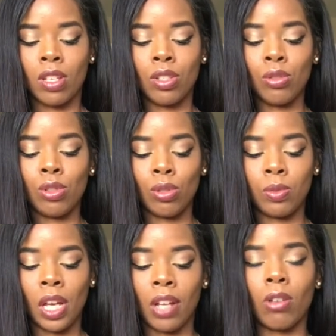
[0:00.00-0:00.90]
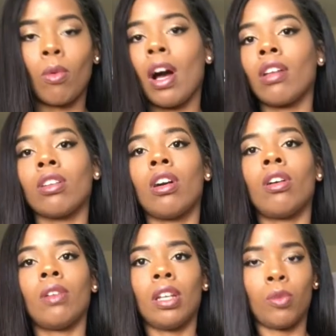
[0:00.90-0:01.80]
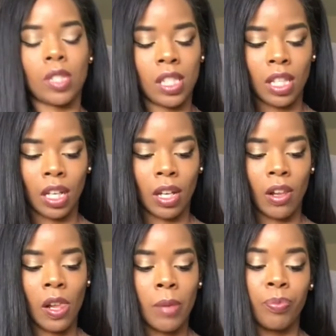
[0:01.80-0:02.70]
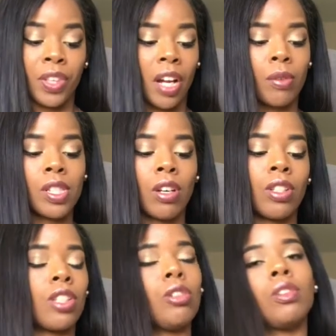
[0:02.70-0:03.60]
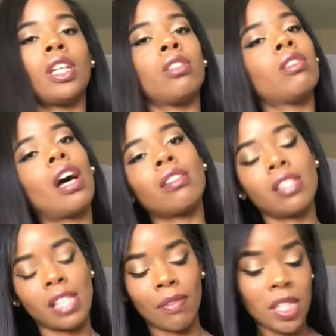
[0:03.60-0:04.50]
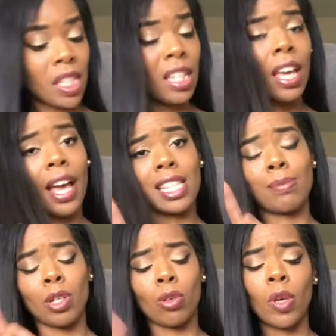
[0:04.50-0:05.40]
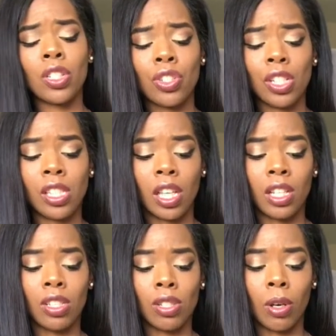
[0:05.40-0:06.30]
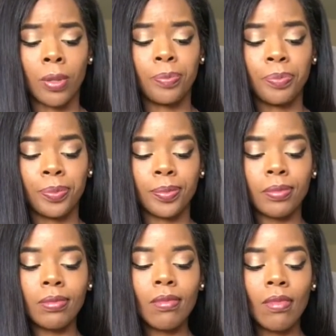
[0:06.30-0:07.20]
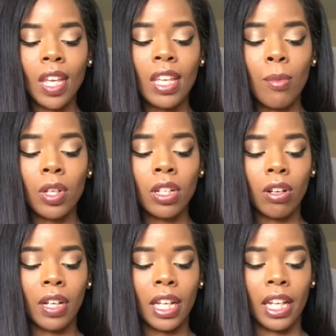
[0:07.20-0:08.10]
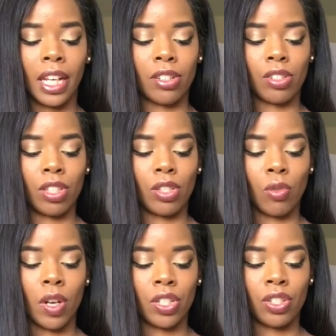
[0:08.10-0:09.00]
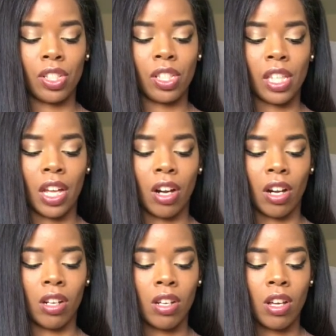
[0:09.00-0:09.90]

YouTube channel a while ago. It was the Arizona Q&A 2017, ask me your questions. And so, yeah, I'm gonna go ahead and answer these questions that are